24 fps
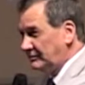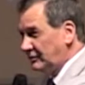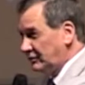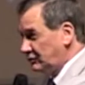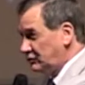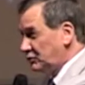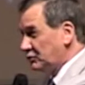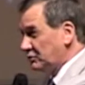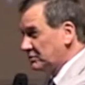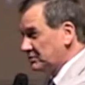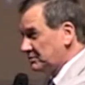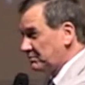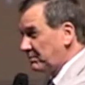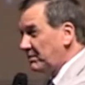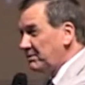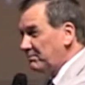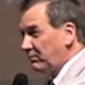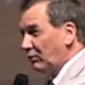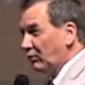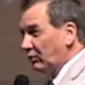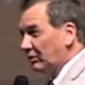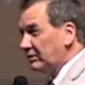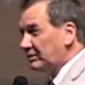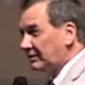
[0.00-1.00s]
the Jewish
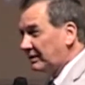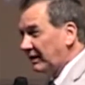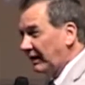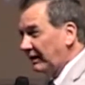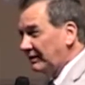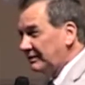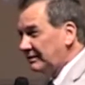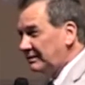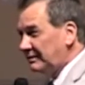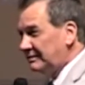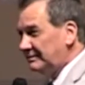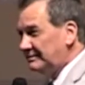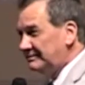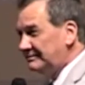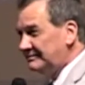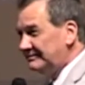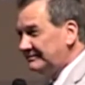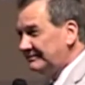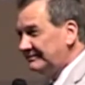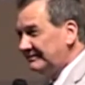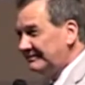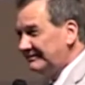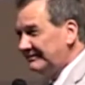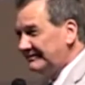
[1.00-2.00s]
people look like.
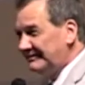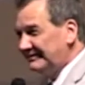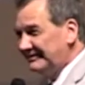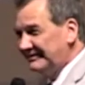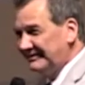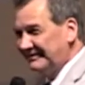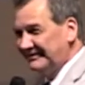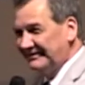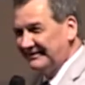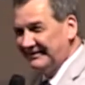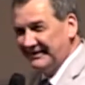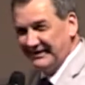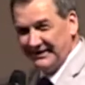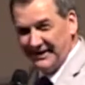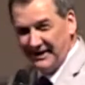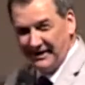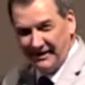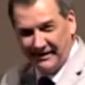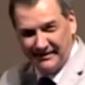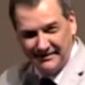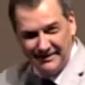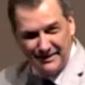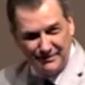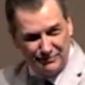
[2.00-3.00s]

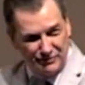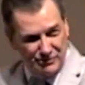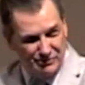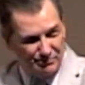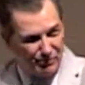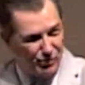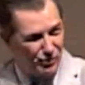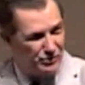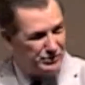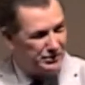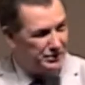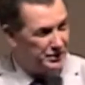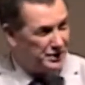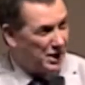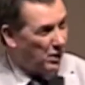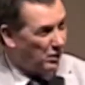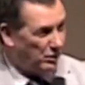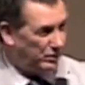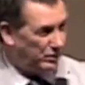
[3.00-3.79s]
And he was born,